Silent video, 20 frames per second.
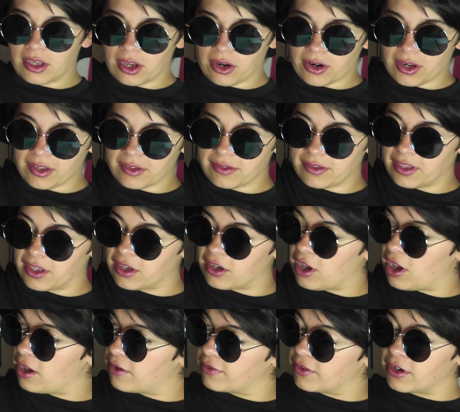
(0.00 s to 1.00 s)
Here is the
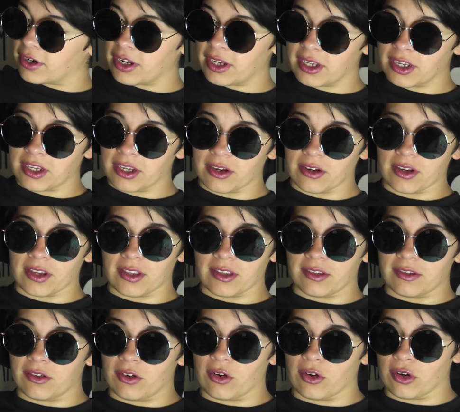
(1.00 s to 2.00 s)
cover, here
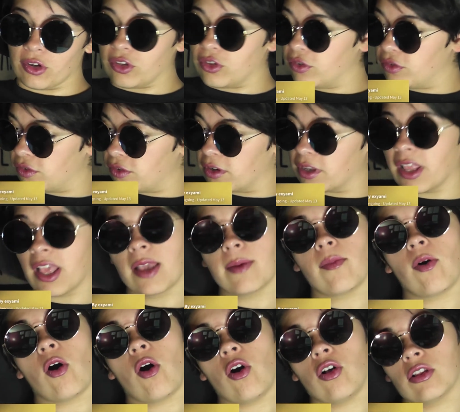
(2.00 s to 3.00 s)
is her
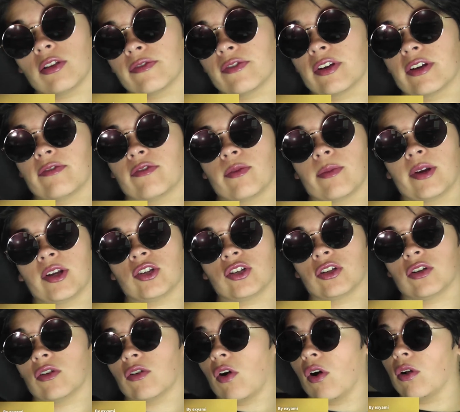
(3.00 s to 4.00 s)
username, all of her
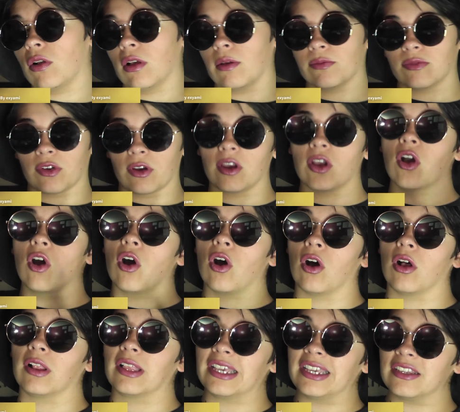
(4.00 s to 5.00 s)
information, all
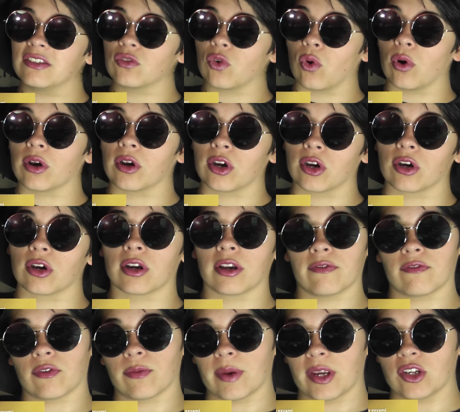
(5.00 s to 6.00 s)
his or her
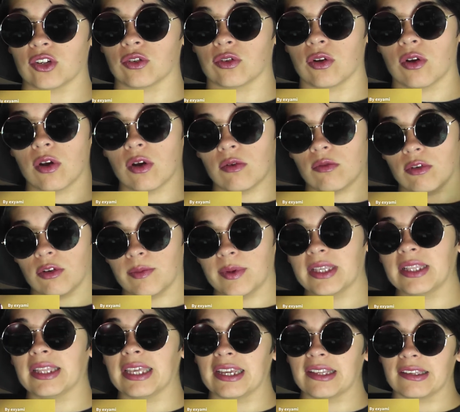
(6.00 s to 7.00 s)
information will
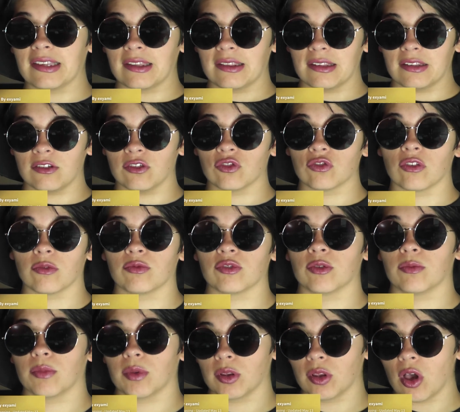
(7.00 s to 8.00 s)
be linked in the
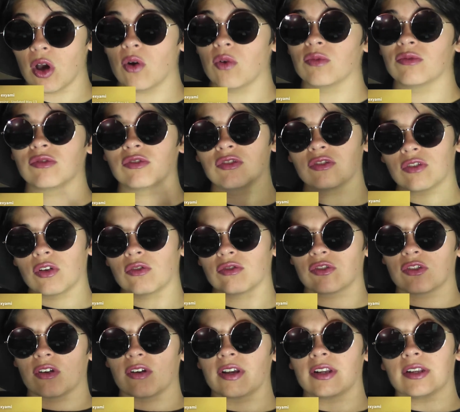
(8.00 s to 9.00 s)
description below. So
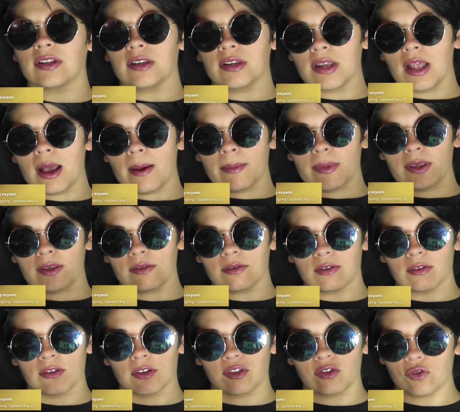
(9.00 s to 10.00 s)
sorry, I did not mean
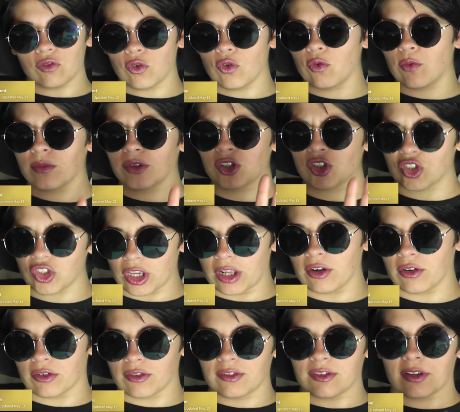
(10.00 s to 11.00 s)
to assume
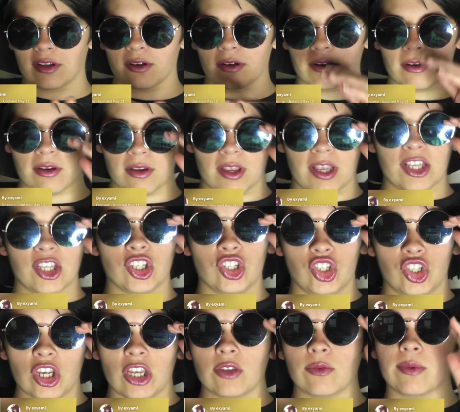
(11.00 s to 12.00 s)
genders here. You
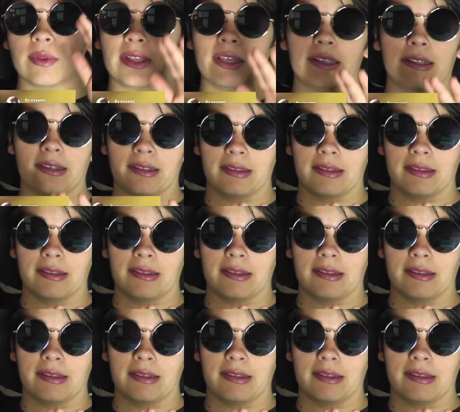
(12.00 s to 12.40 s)
genuinely